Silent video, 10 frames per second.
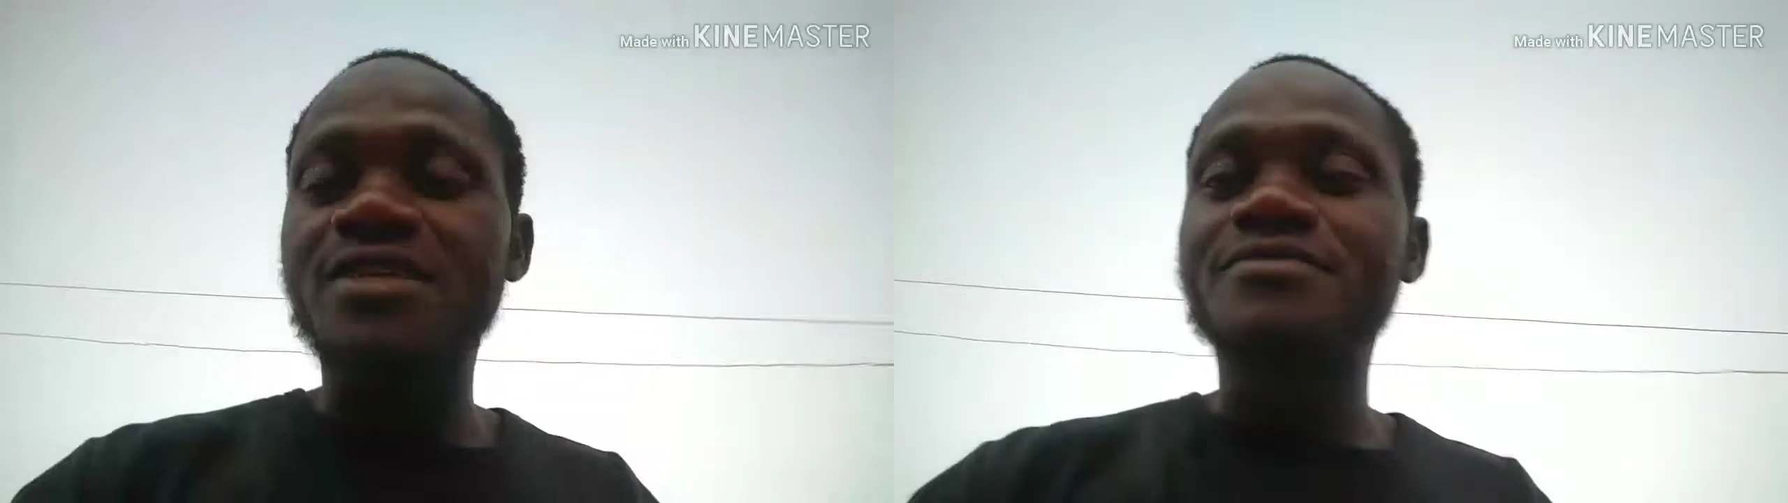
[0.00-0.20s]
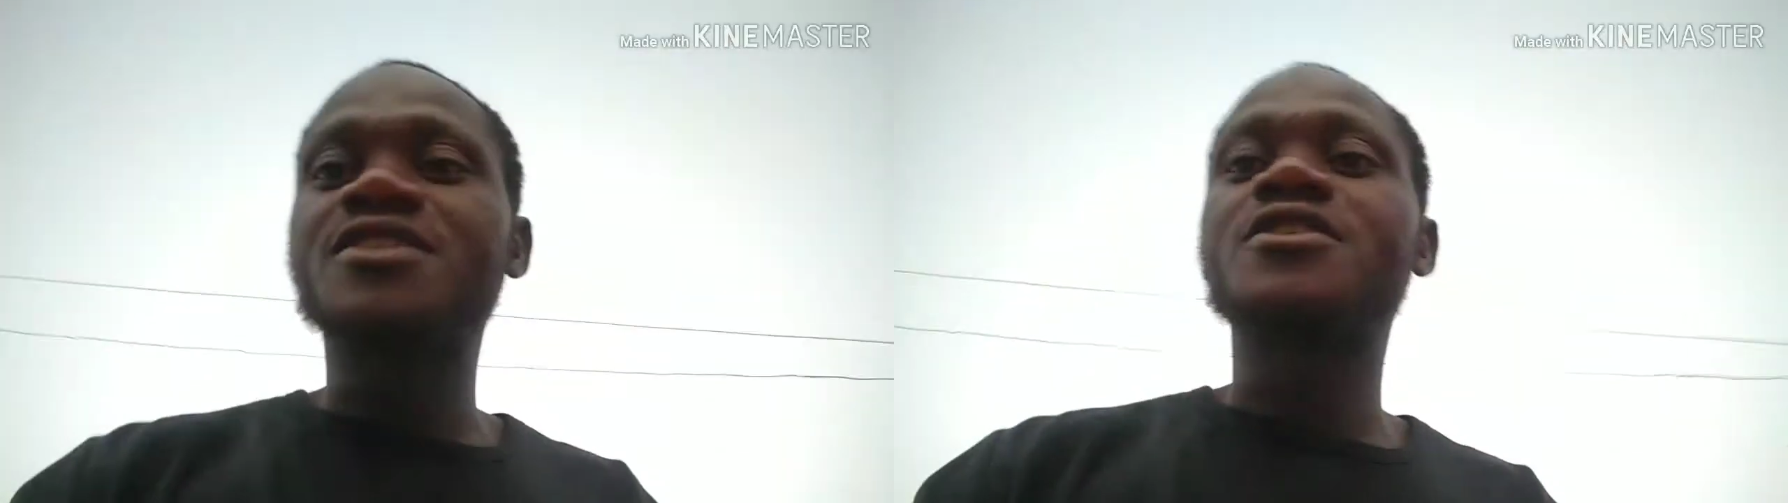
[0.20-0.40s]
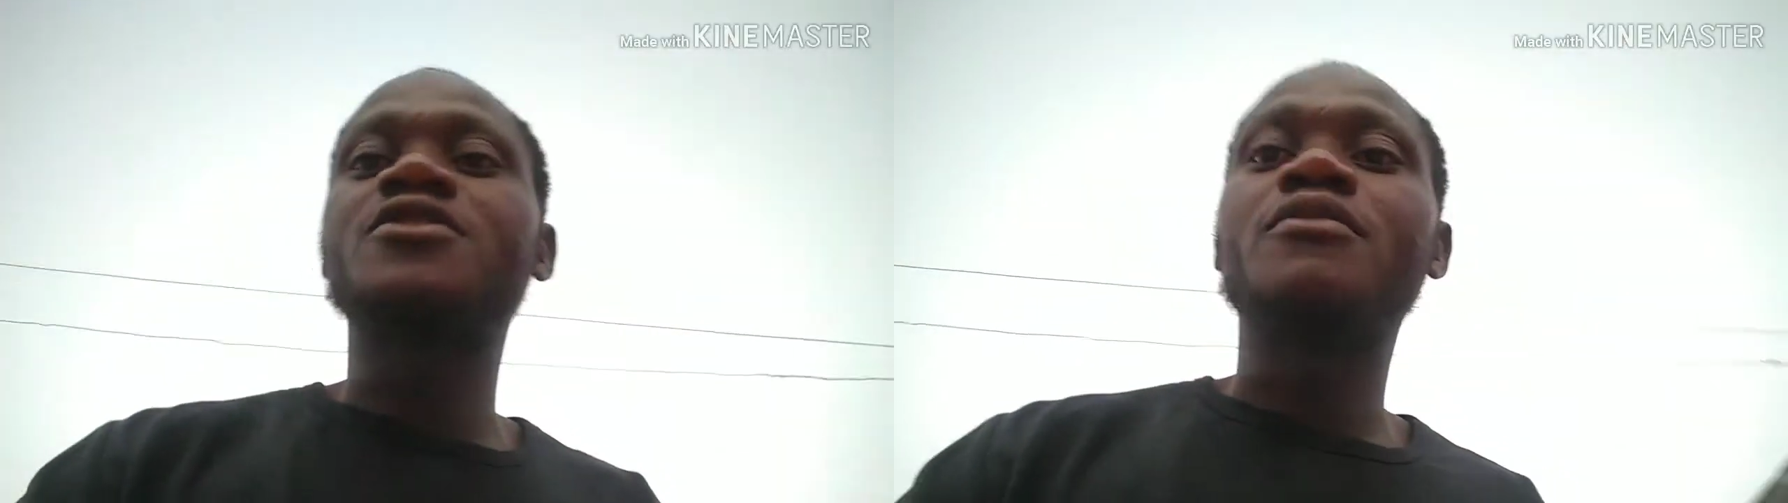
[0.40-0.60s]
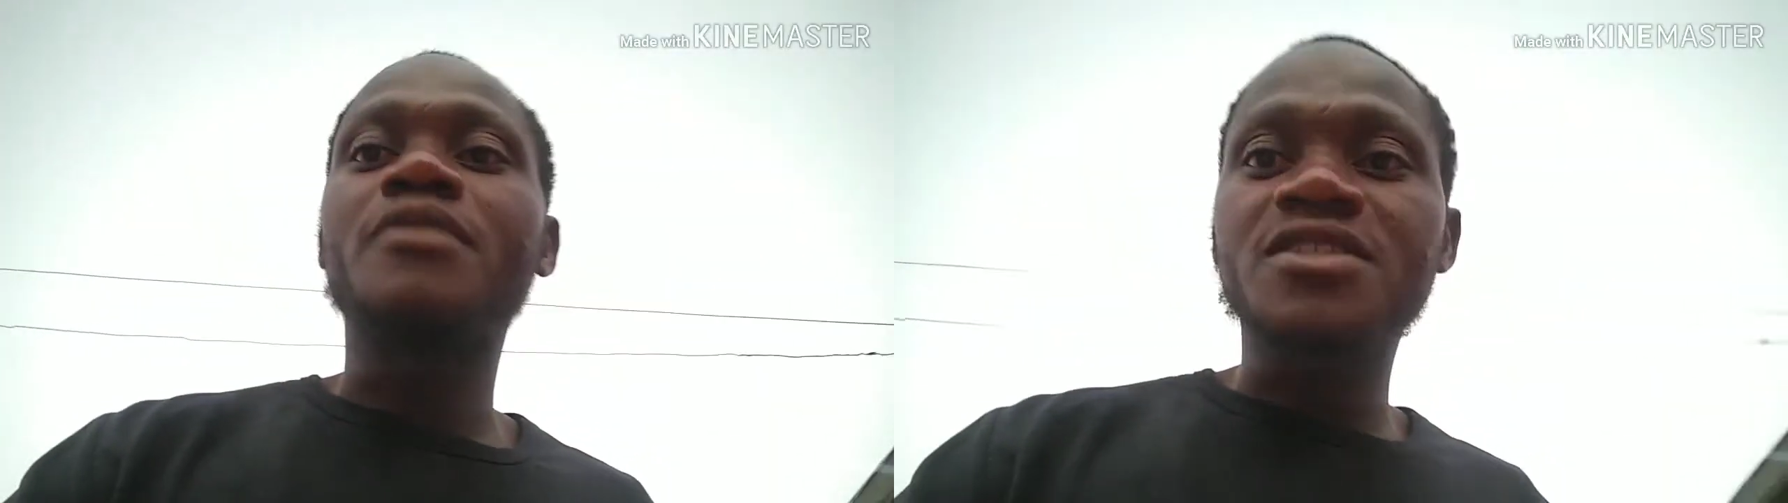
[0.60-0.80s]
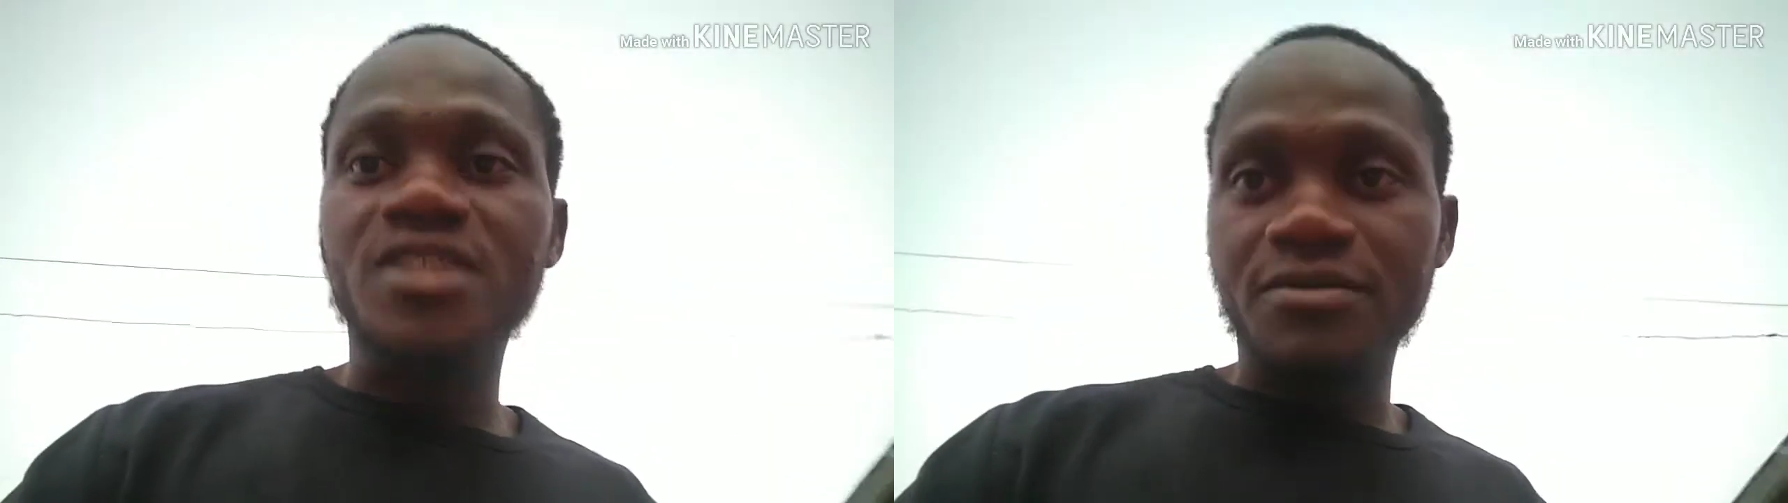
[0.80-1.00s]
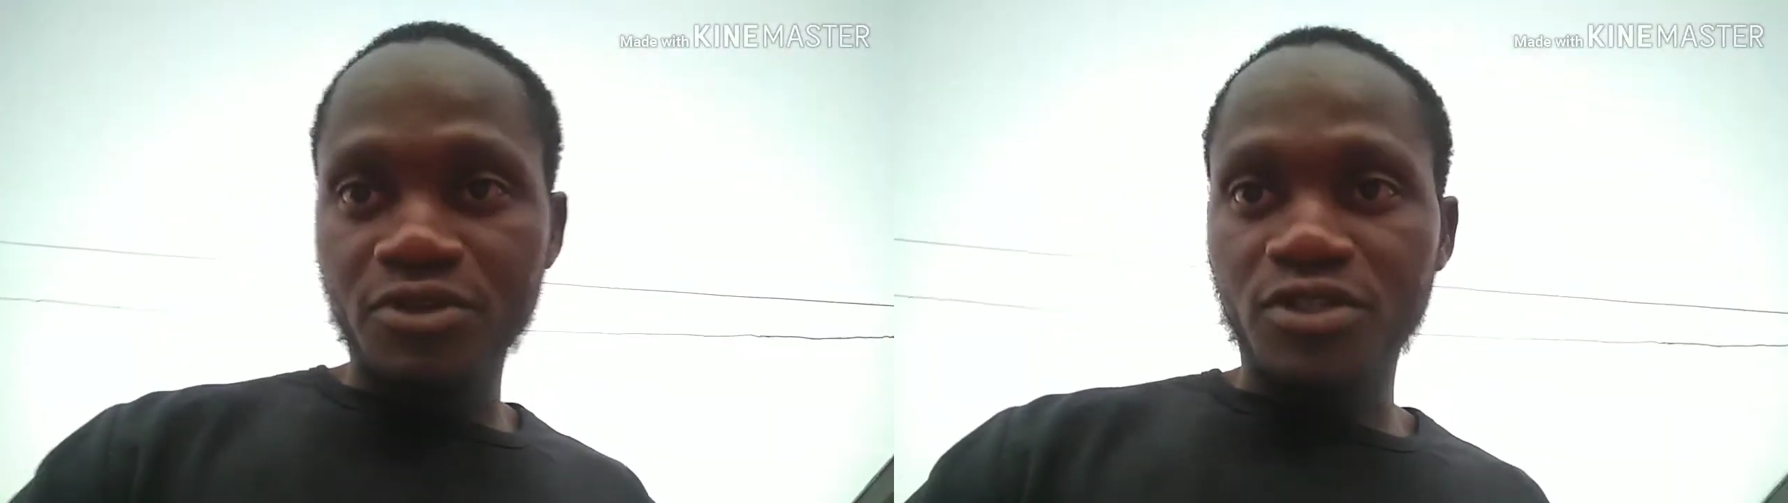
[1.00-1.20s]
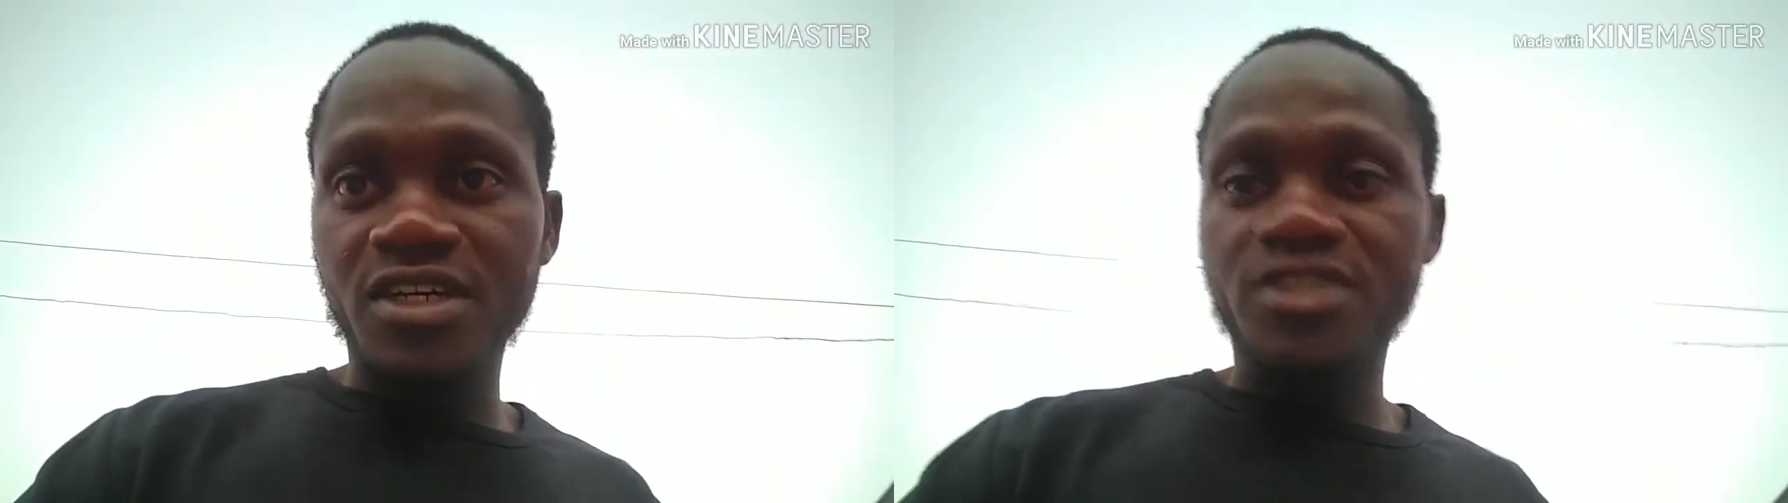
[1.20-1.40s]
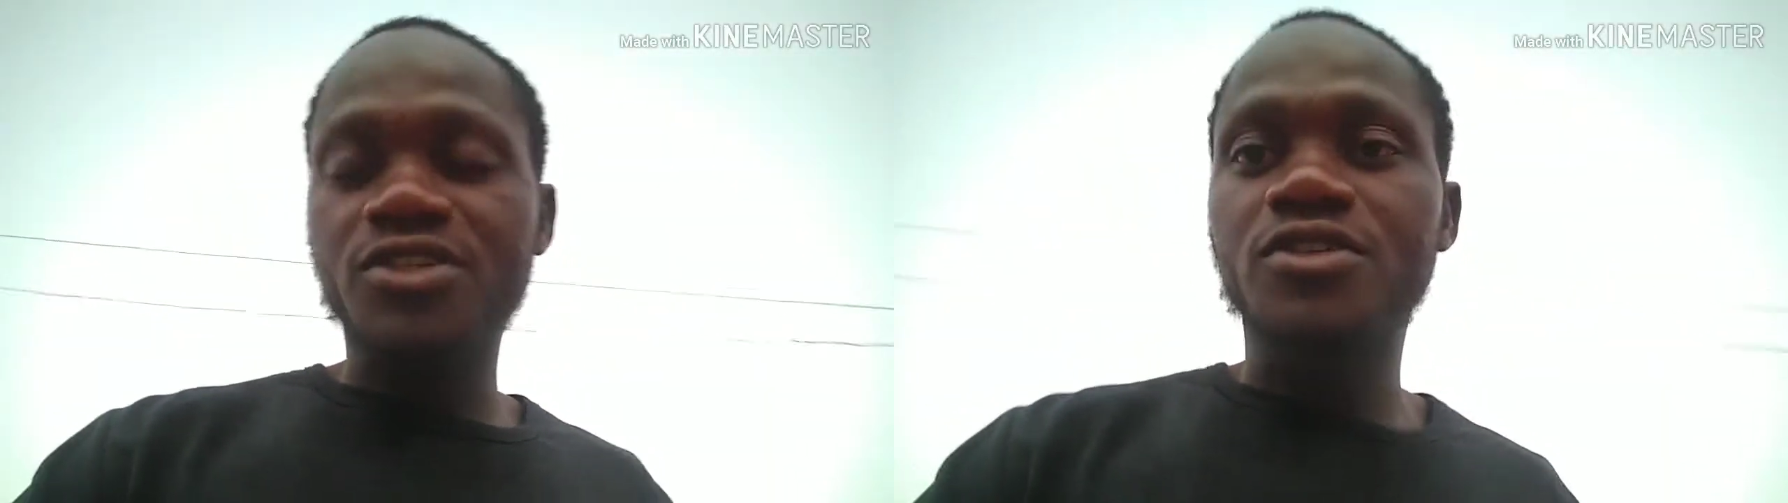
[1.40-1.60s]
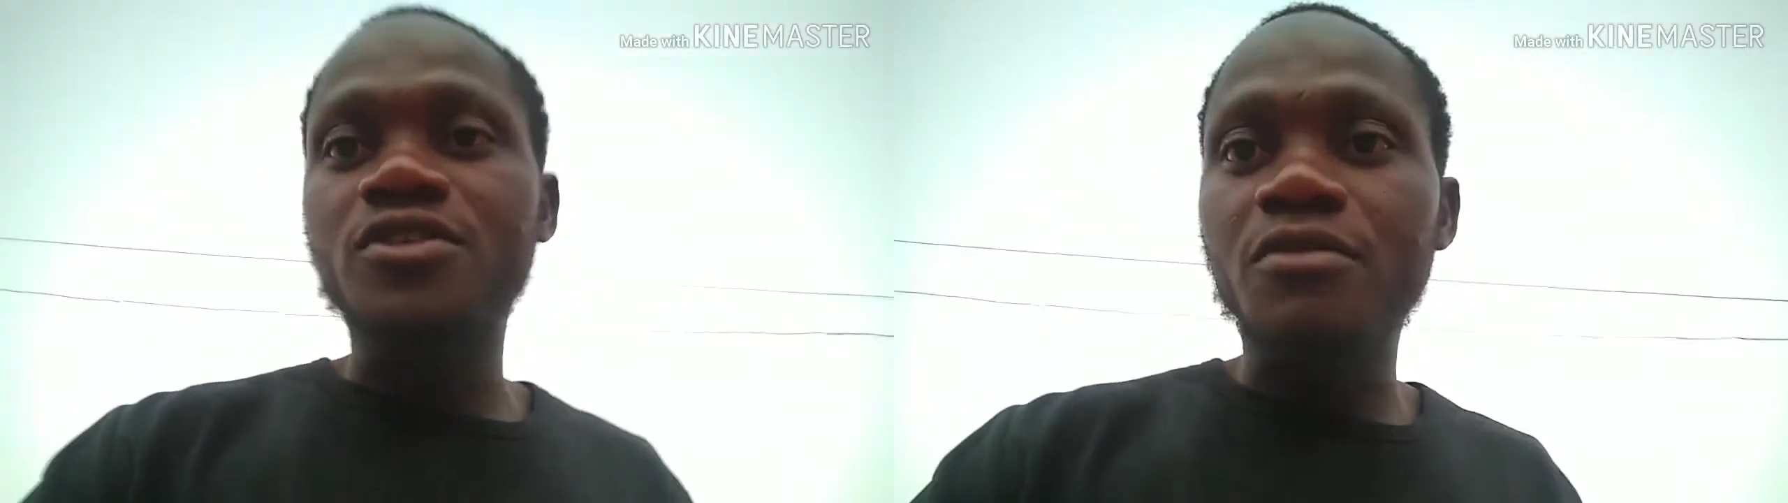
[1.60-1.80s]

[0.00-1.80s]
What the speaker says: MJ the number one champion in action,